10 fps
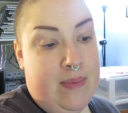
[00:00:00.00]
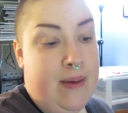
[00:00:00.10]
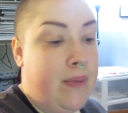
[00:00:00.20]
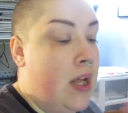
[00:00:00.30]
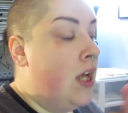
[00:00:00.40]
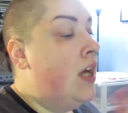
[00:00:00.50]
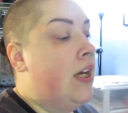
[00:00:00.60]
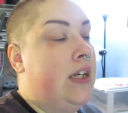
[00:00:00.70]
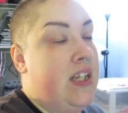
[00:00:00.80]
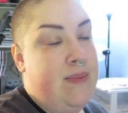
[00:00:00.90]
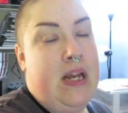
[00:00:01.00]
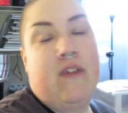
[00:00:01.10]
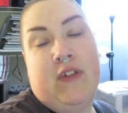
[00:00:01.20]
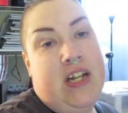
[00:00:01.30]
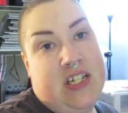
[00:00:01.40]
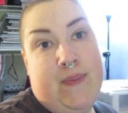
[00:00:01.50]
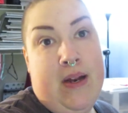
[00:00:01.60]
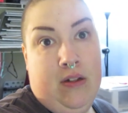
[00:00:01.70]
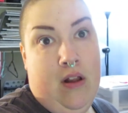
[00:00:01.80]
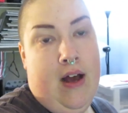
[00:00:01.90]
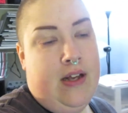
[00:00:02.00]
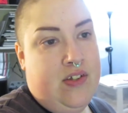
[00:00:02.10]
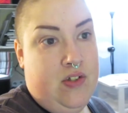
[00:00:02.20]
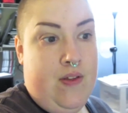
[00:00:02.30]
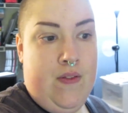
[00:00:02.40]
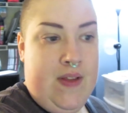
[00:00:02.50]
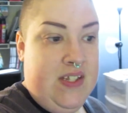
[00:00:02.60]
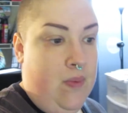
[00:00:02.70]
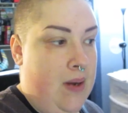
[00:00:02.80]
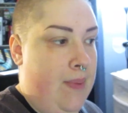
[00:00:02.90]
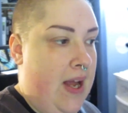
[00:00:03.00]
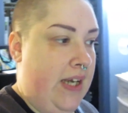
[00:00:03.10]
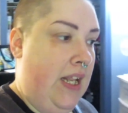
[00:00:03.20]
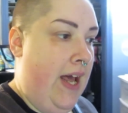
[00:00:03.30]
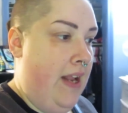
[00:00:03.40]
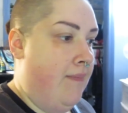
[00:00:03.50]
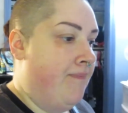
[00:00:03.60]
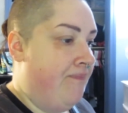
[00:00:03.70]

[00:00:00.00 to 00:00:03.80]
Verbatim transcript: But I'm going to be careful not to spend a lot because there's other things I want to buy online.